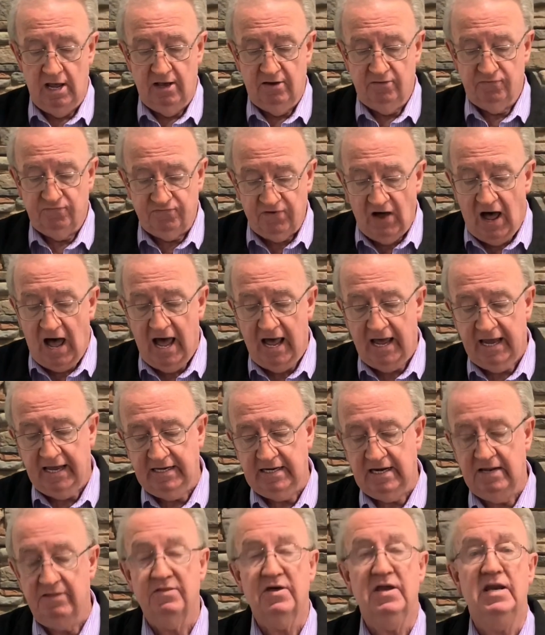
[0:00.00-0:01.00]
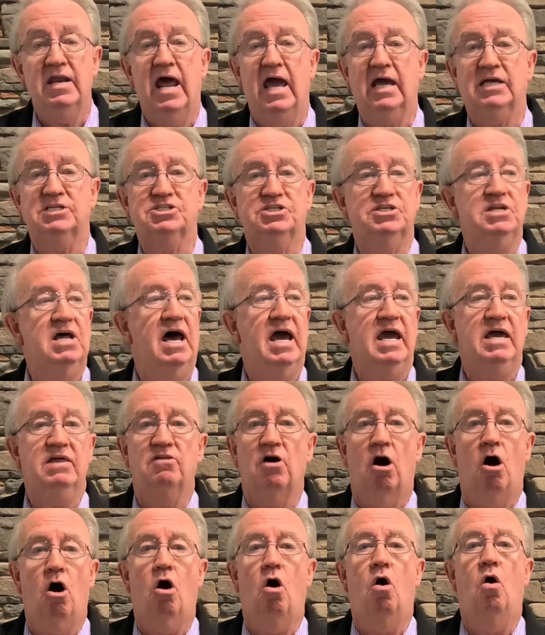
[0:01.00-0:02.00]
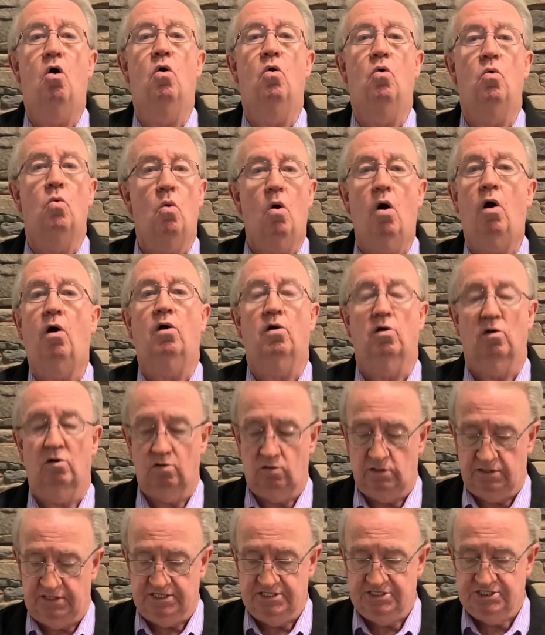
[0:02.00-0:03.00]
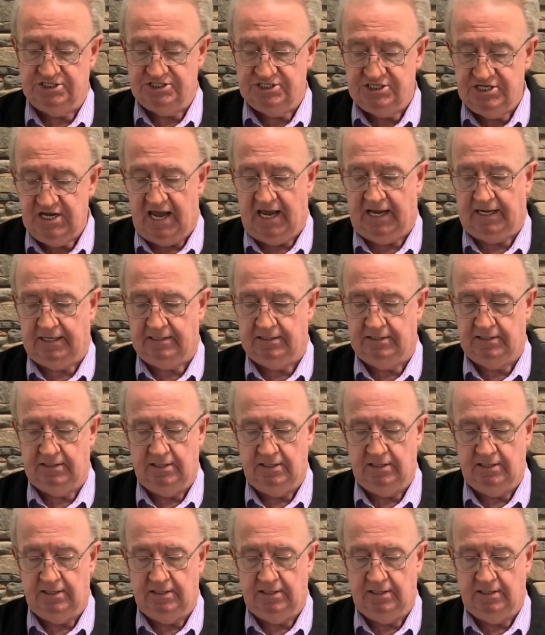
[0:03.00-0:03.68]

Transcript: fine, and the next day the whole world is sick.